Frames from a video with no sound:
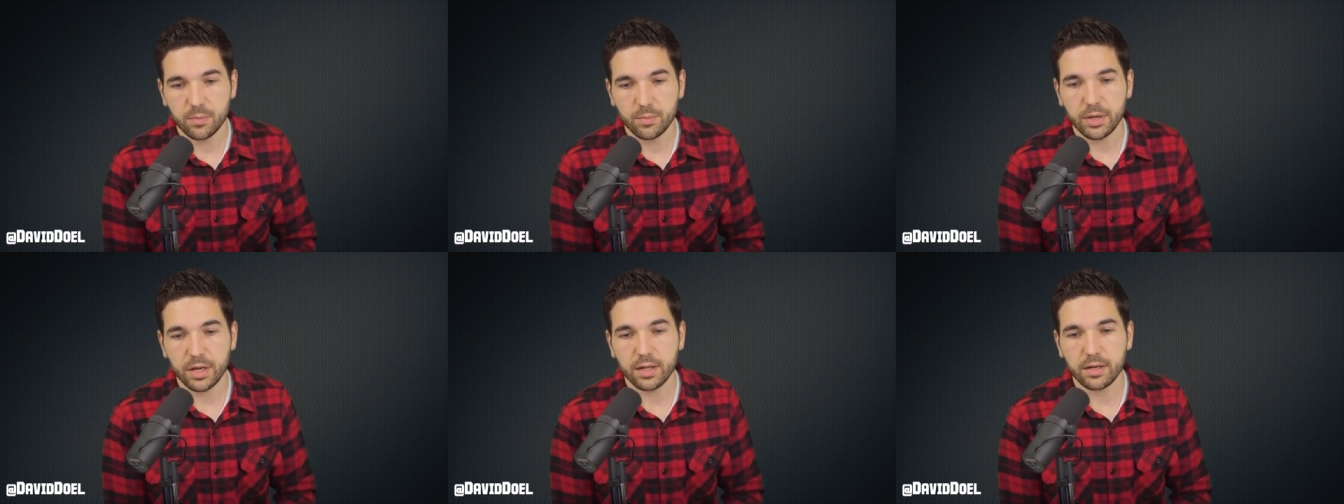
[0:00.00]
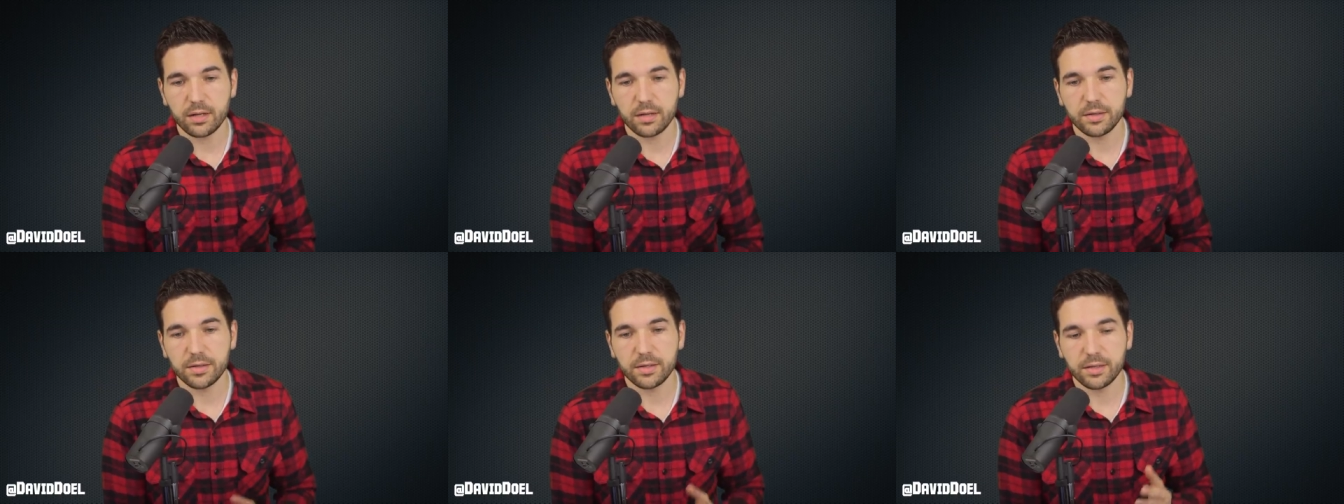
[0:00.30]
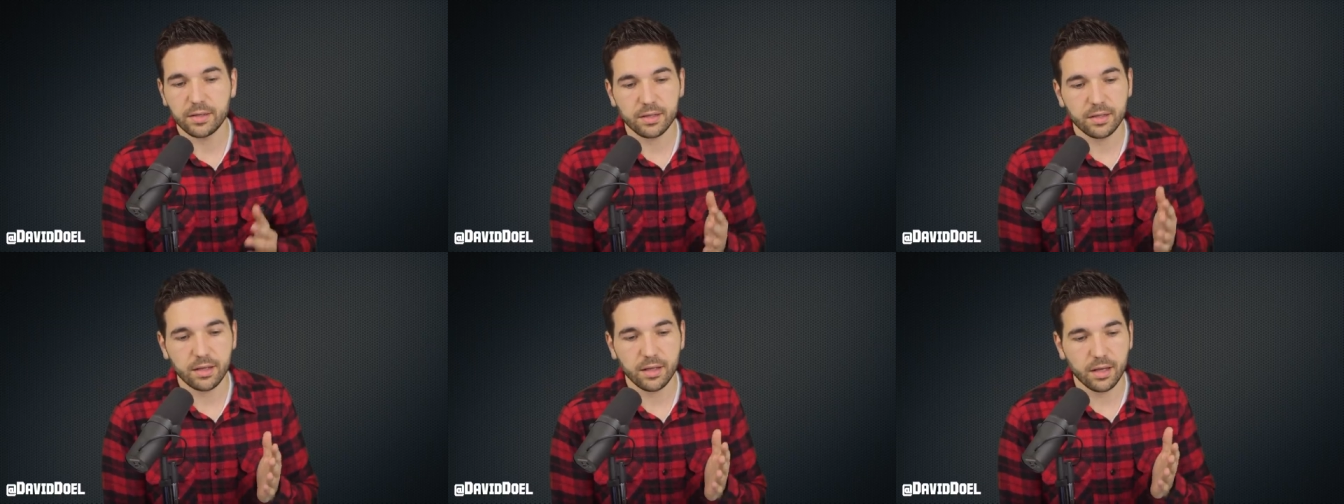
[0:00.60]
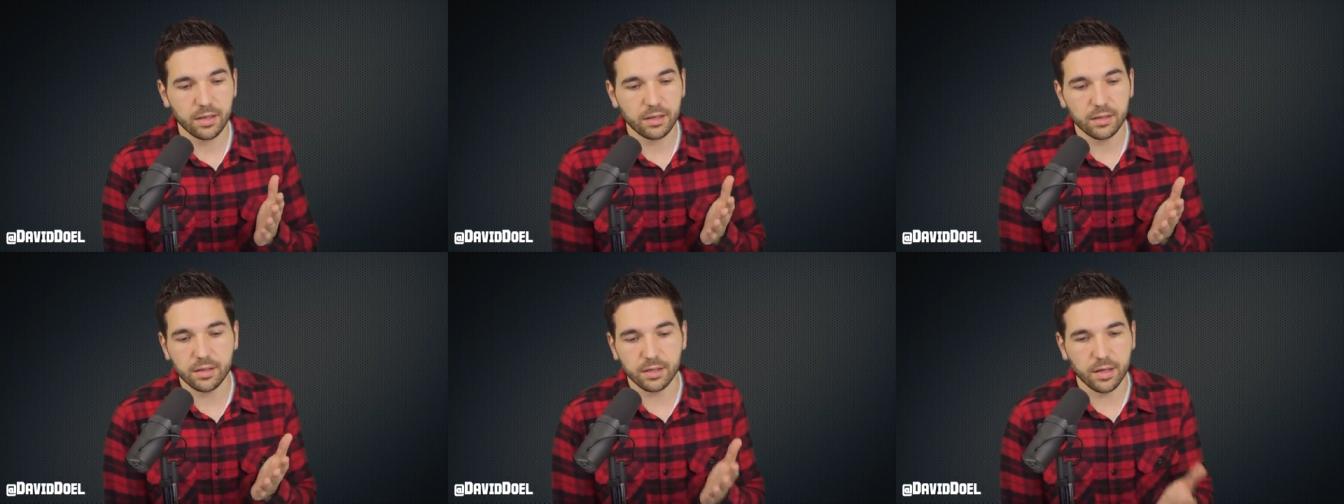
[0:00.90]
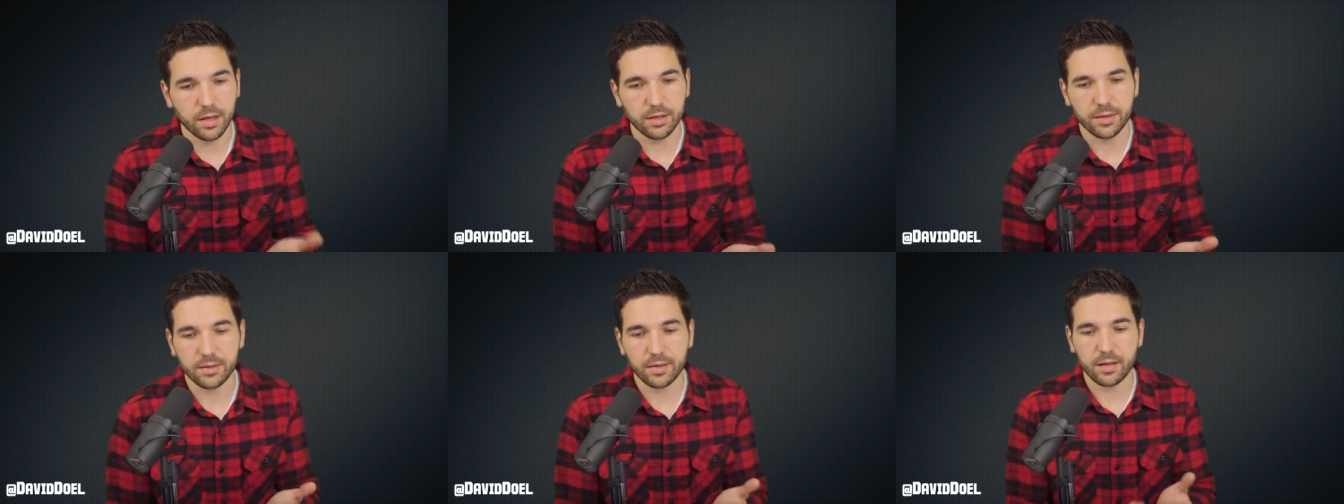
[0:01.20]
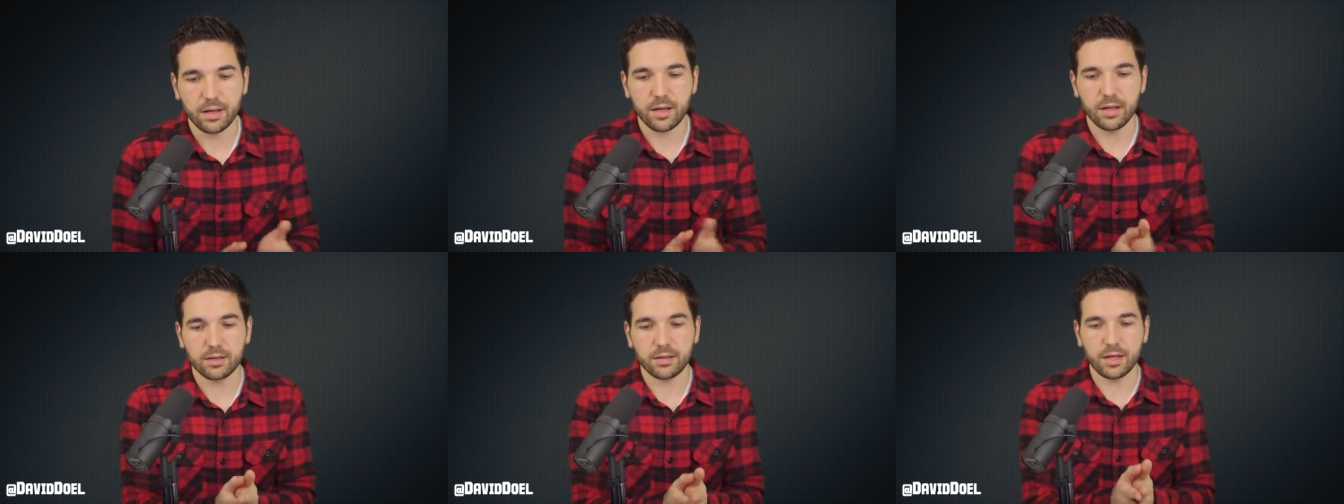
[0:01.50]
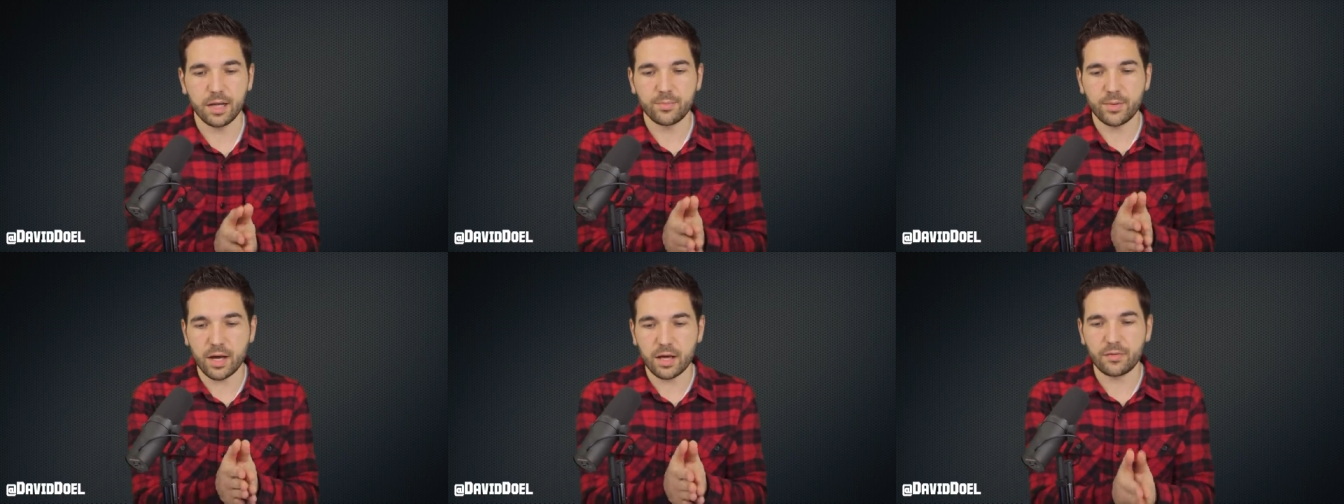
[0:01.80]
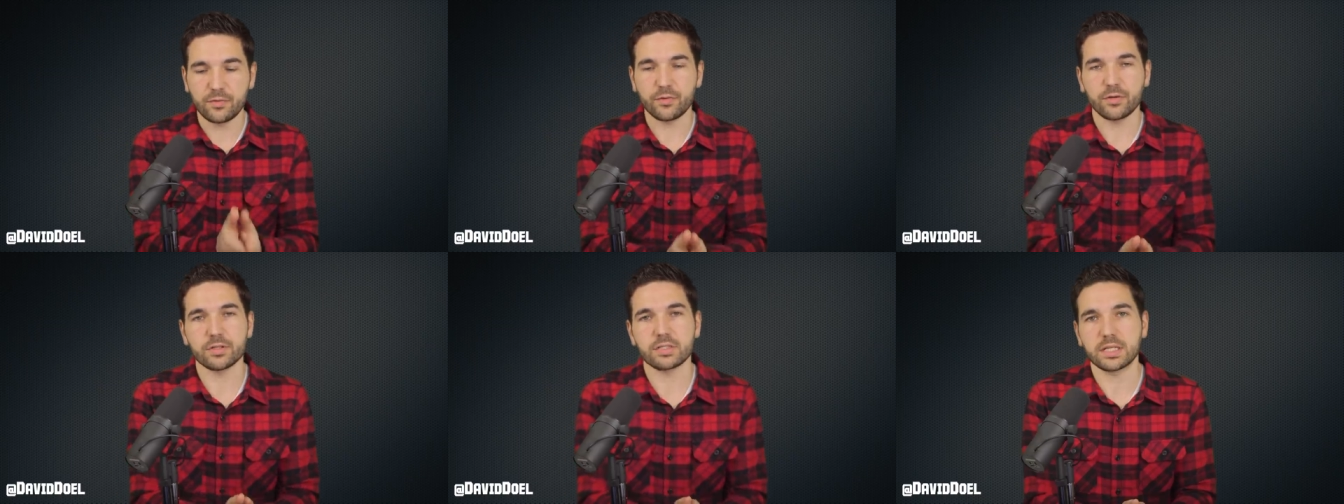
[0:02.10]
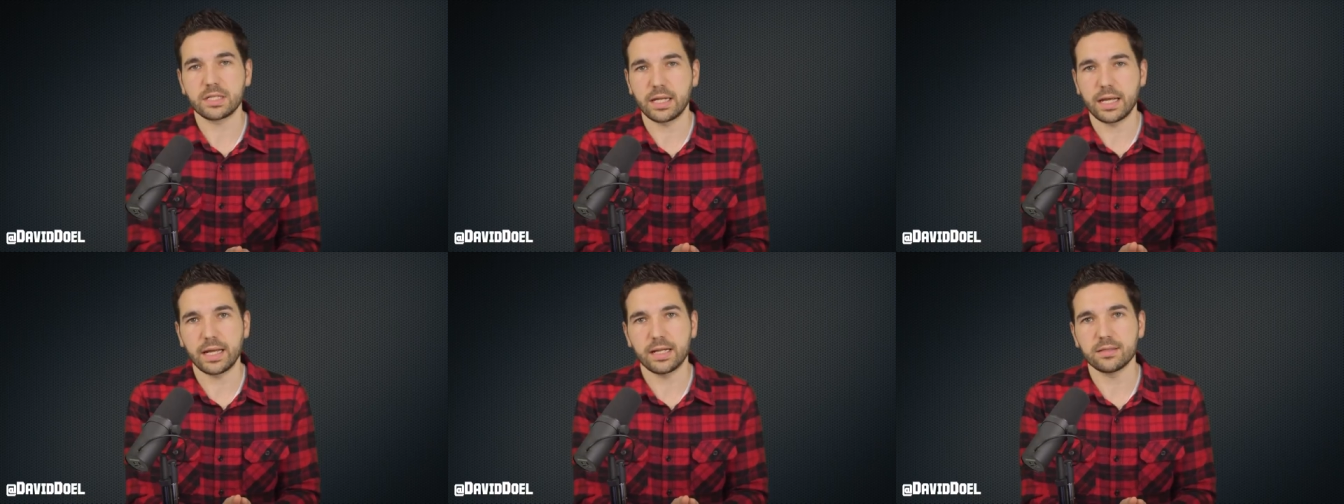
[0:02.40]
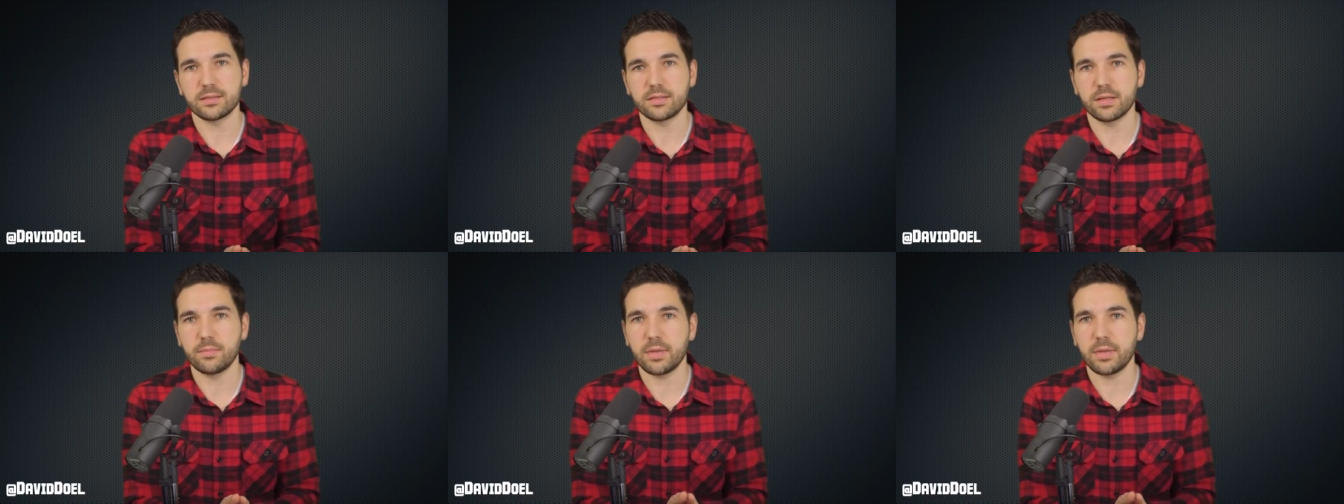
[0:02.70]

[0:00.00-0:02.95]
But look, upon first glance,